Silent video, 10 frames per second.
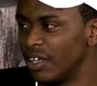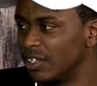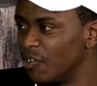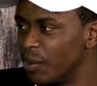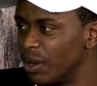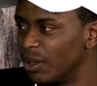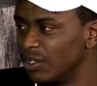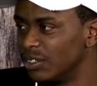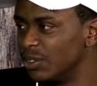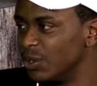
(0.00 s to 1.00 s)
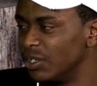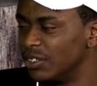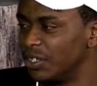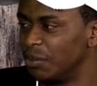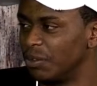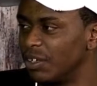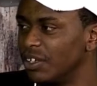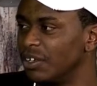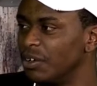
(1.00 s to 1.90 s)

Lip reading: everybody else is doing the same thing.